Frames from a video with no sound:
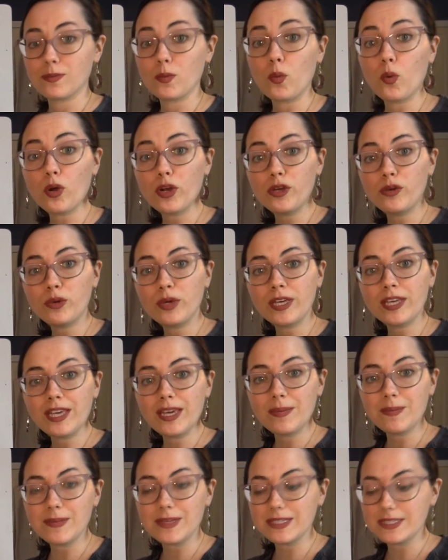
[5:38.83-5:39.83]
or you can
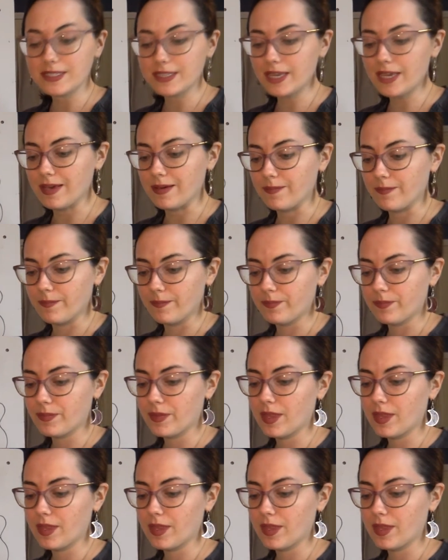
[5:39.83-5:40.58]
keep the same.